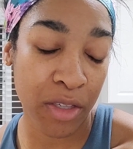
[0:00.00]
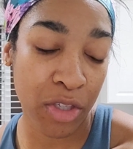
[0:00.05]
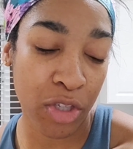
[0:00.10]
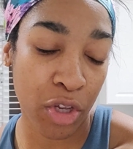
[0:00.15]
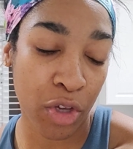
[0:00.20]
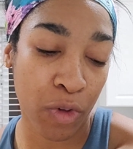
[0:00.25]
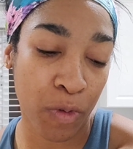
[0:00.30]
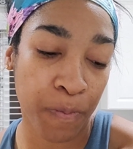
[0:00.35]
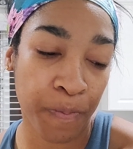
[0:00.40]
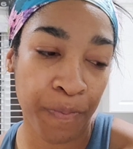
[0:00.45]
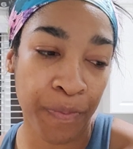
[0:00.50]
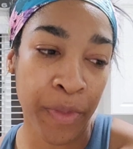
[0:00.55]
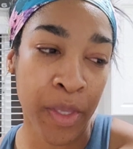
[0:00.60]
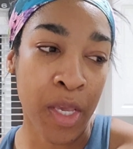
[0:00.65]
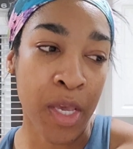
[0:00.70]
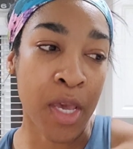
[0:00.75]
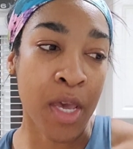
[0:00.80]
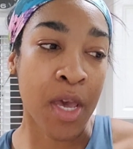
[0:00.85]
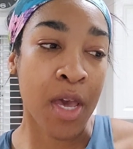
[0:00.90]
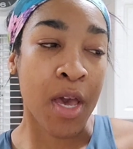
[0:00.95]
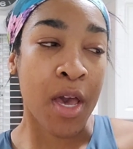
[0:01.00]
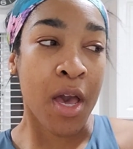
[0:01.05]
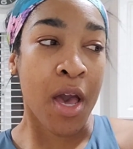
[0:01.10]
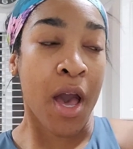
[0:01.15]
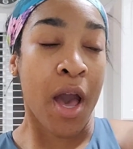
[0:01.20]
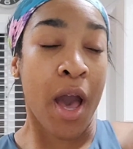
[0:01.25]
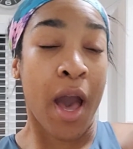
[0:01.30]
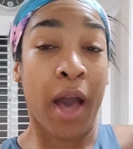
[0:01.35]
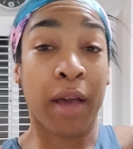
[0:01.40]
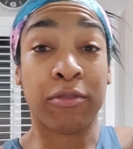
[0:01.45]
So
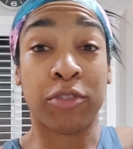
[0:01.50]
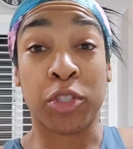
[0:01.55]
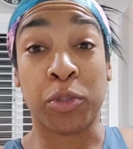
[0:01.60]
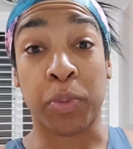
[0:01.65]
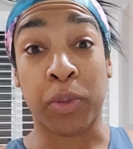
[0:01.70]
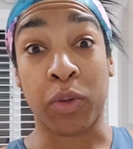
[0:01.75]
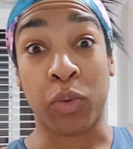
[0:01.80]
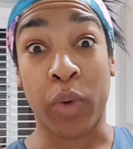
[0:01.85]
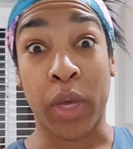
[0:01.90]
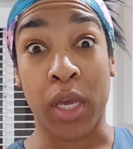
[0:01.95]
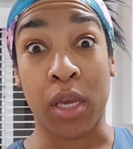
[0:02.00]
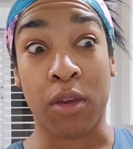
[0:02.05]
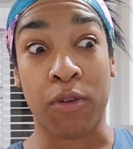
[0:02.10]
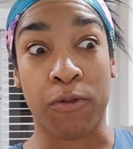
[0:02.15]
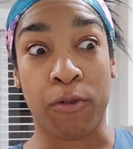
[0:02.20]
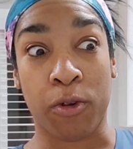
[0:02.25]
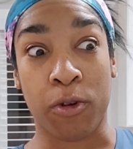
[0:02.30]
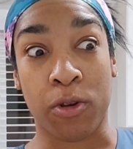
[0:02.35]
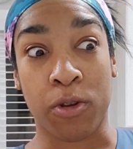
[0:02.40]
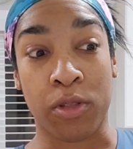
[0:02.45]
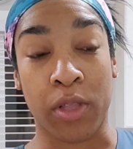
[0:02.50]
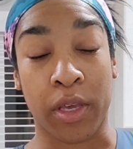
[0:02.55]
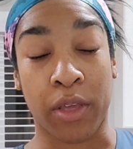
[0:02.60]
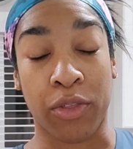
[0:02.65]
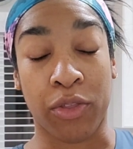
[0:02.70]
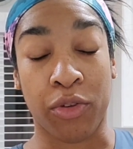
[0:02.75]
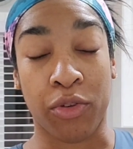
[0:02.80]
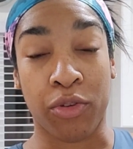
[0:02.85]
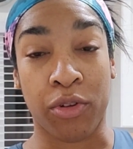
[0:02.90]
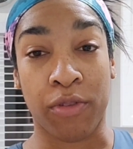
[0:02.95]
I've just been awake for
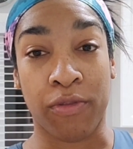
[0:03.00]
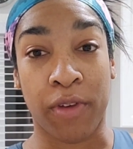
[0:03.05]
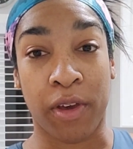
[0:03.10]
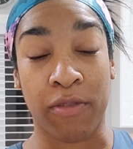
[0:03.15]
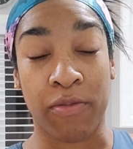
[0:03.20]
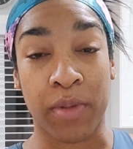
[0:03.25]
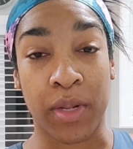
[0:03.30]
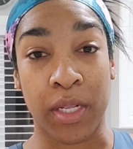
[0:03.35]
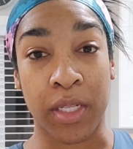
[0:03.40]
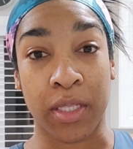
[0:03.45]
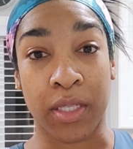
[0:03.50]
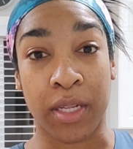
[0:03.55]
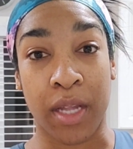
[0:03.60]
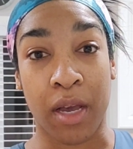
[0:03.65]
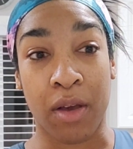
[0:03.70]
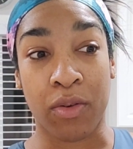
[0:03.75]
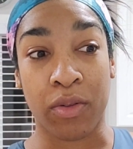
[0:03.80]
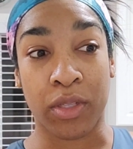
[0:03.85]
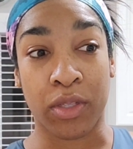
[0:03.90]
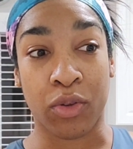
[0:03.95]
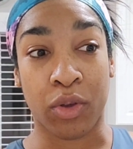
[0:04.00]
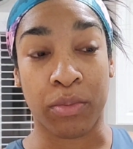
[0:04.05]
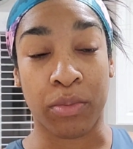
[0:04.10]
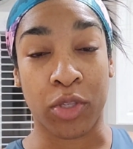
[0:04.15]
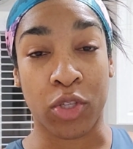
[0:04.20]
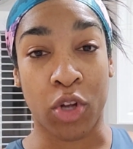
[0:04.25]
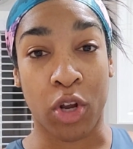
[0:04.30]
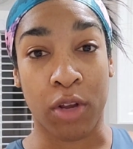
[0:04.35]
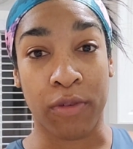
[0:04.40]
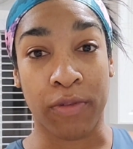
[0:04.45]
like 35 minutes now, and so I'm
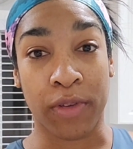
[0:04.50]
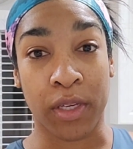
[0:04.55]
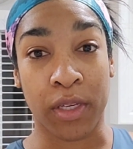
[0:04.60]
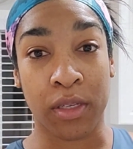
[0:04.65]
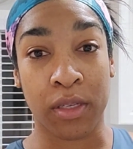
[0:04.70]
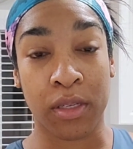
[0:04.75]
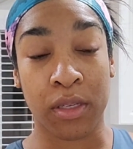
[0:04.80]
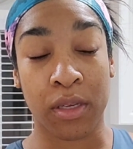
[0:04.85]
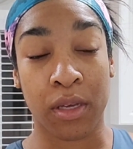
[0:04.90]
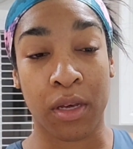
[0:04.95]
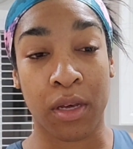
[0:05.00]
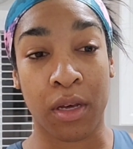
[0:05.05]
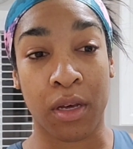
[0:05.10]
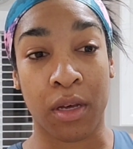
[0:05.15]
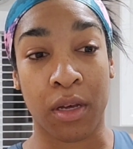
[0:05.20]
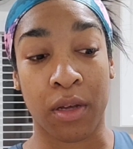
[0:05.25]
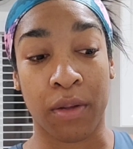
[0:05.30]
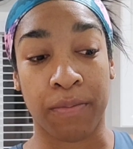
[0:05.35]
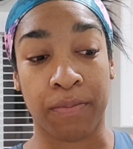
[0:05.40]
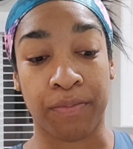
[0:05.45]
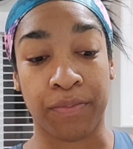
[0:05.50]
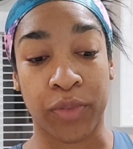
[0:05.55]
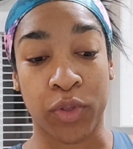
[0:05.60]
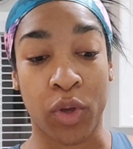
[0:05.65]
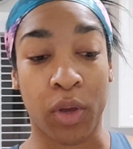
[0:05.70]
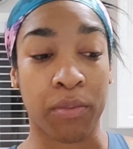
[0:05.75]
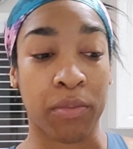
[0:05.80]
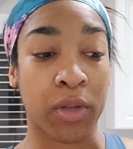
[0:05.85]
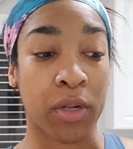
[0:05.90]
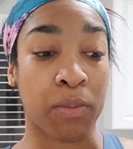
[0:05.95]
starving. So
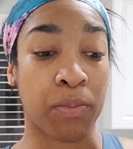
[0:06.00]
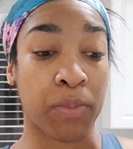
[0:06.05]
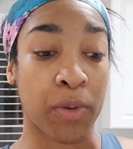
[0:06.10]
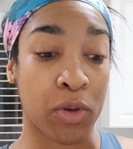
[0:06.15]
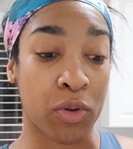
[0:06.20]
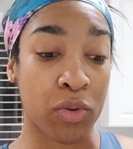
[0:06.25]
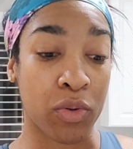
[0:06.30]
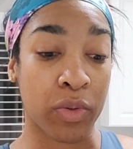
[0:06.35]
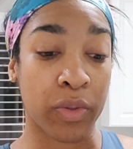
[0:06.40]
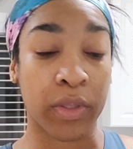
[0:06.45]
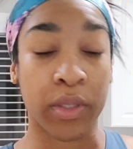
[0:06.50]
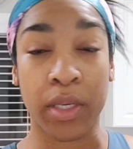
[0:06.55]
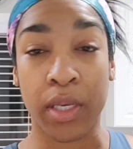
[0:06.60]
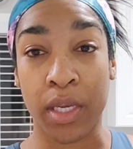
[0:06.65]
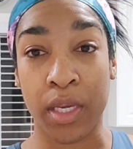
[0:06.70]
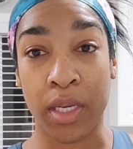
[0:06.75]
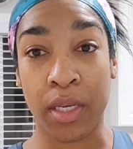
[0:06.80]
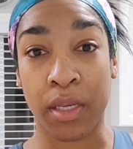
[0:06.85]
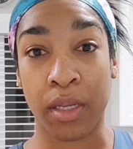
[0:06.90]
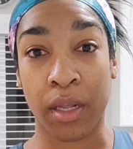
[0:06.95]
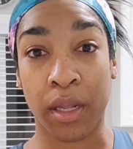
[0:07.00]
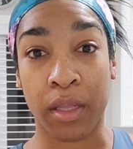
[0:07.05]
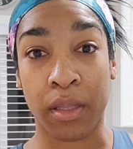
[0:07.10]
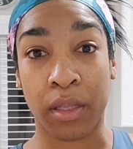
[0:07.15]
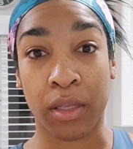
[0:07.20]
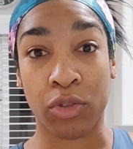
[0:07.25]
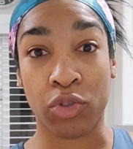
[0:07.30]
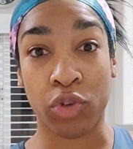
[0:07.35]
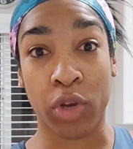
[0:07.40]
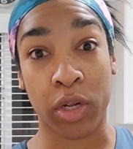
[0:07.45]
I'm going to pose, eat, and
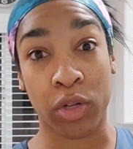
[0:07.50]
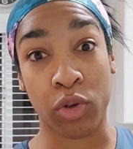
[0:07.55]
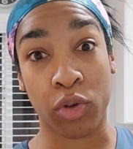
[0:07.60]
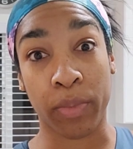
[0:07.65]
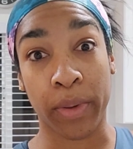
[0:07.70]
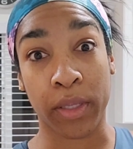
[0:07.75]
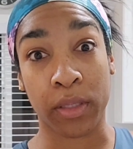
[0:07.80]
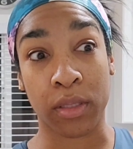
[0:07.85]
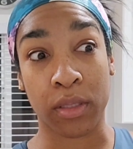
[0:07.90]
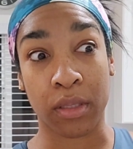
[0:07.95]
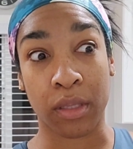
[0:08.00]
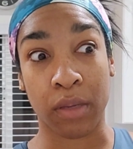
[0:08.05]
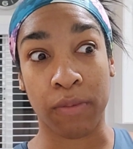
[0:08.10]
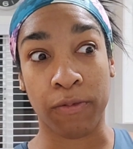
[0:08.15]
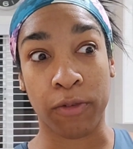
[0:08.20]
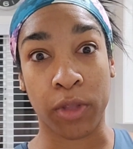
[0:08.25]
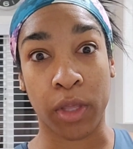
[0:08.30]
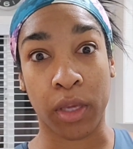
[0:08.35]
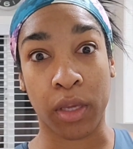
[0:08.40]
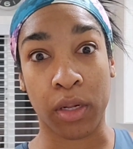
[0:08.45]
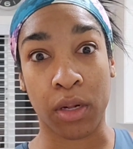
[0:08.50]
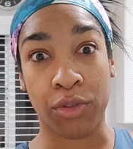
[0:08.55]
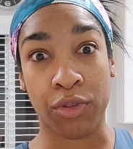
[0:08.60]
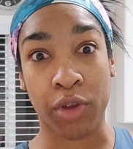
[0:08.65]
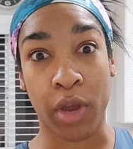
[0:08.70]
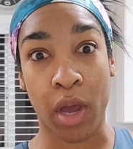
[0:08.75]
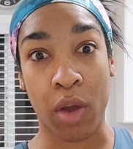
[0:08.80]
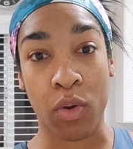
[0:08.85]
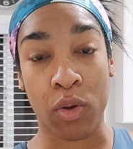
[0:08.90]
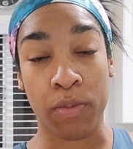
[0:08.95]
then try to go back to sleep for like
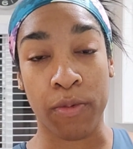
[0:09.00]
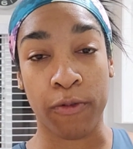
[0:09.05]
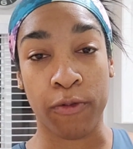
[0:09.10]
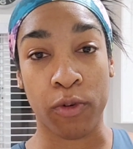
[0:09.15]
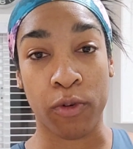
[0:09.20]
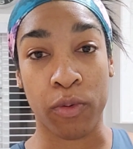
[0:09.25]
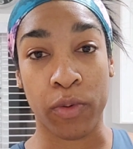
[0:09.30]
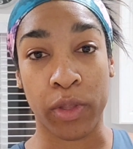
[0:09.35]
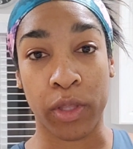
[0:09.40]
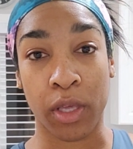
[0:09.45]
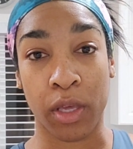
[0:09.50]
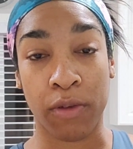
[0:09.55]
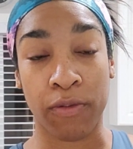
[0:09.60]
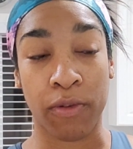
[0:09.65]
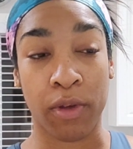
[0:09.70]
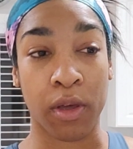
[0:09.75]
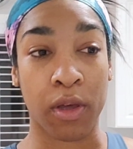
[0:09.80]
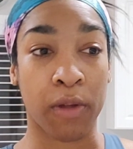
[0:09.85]
another hour before we leave.